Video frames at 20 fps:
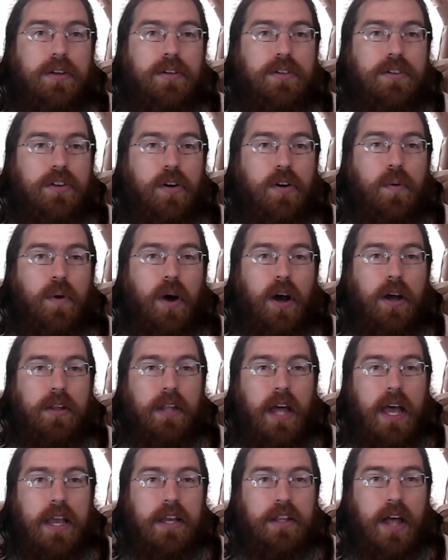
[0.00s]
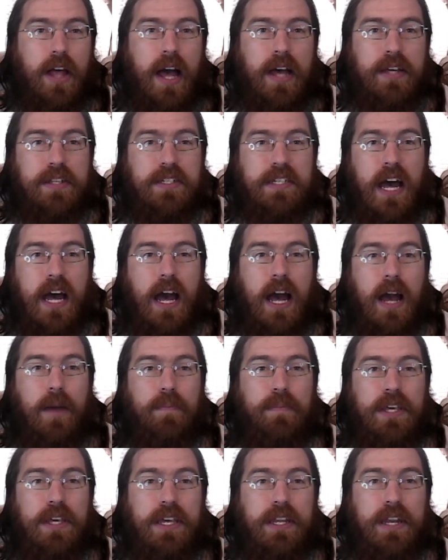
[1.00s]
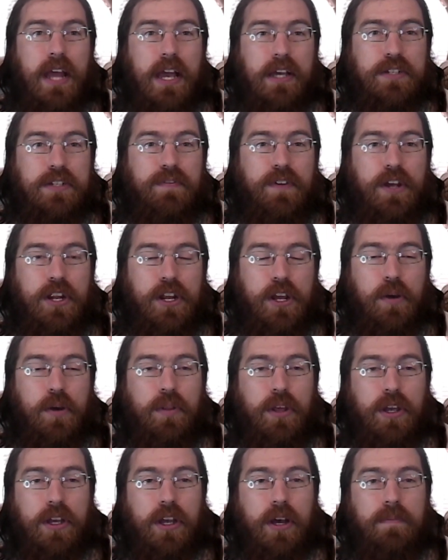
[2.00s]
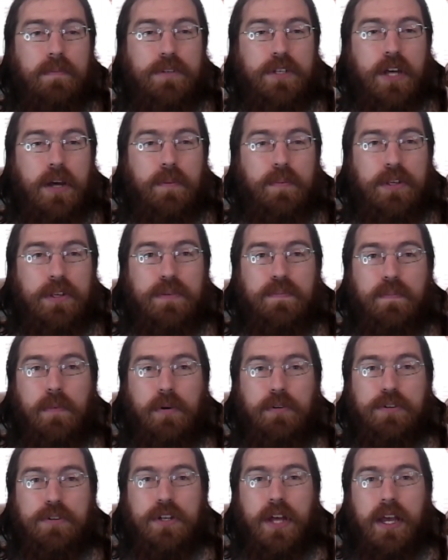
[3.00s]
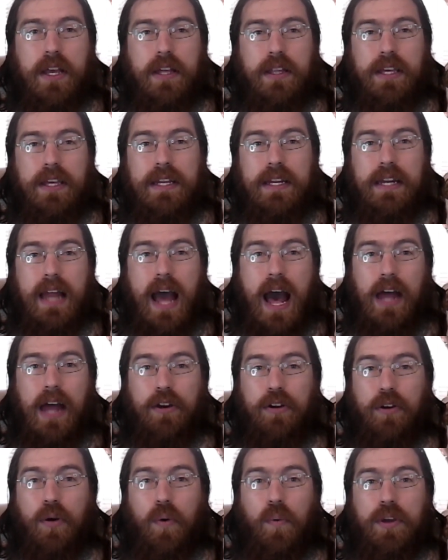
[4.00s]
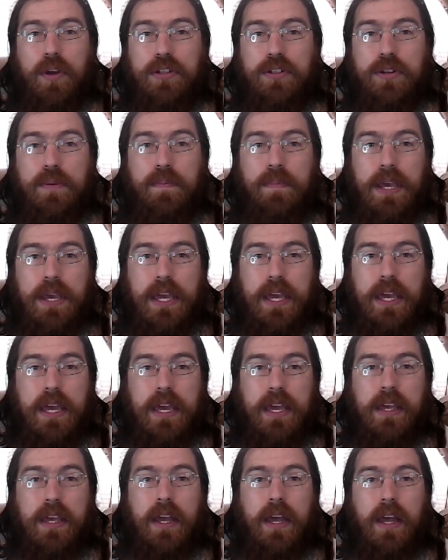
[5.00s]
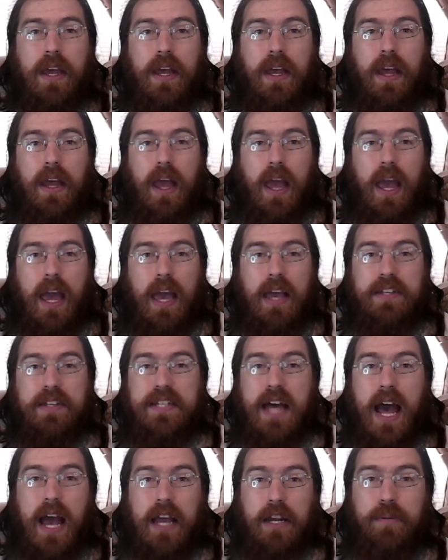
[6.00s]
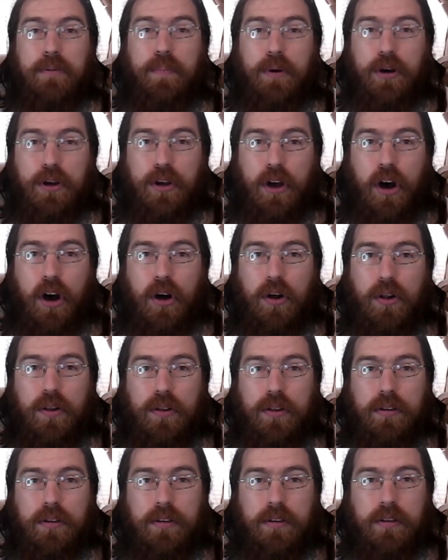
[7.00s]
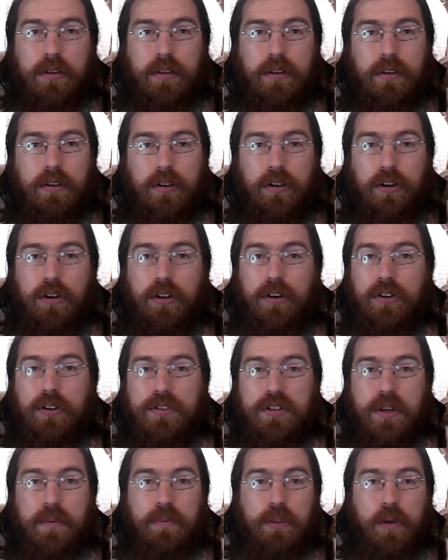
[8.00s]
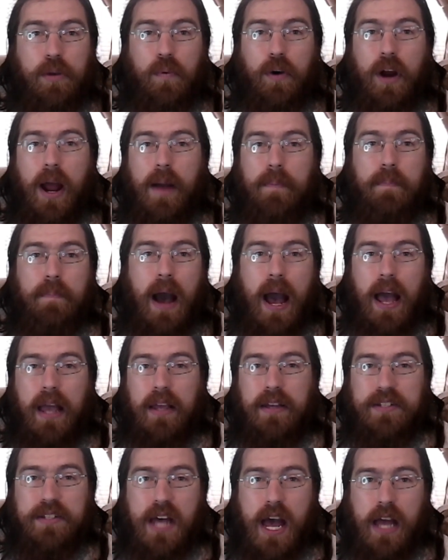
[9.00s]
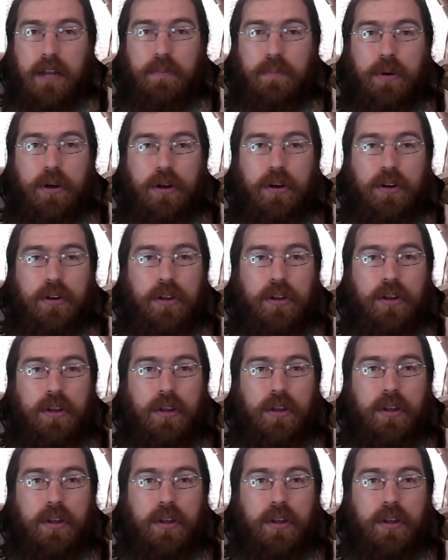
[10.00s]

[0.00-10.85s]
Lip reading: So, unlike last time, the next video that comes up is most likely not going to be a signed book haul or something where I'm buying a signed book,